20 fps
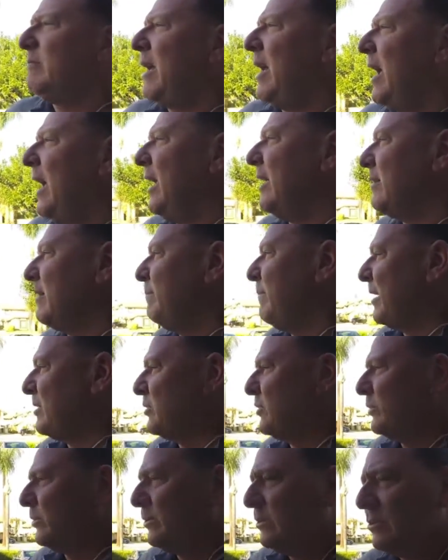bike, the
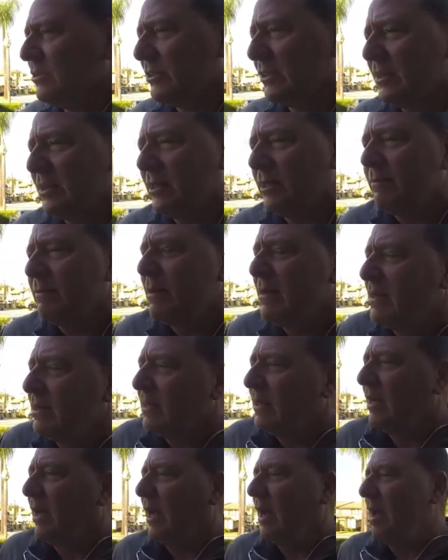best cruiser.
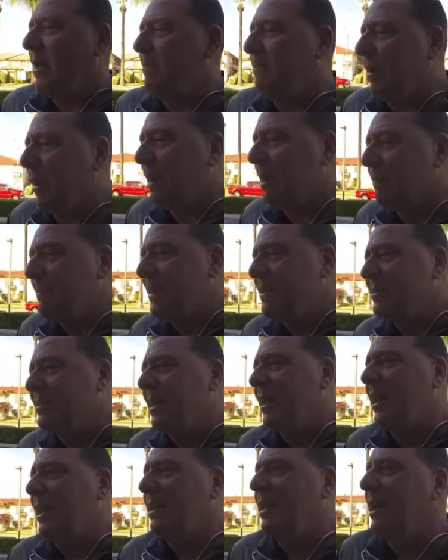Probably our
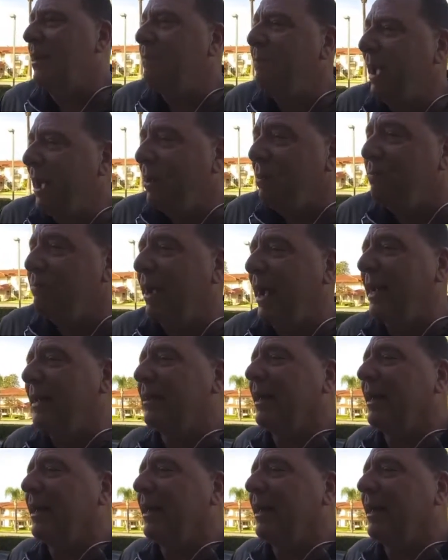best-selling mountain bike